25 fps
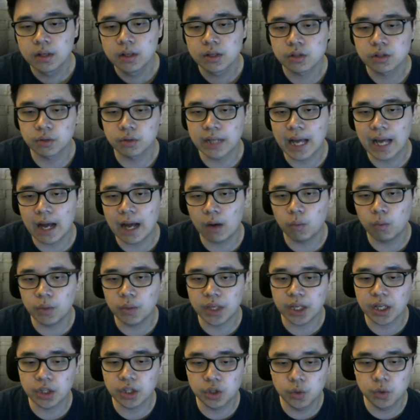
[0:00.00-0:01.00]
So now we
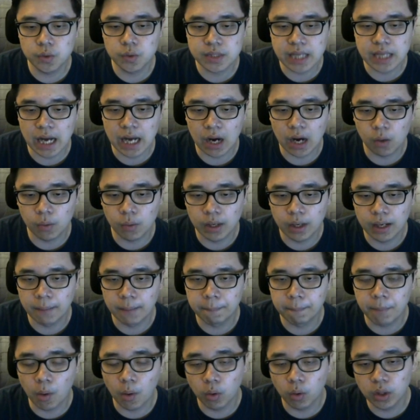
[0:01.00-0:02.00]
can use our
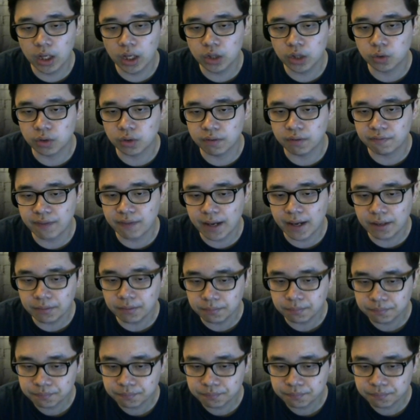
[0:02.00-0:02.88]
bowler to defend.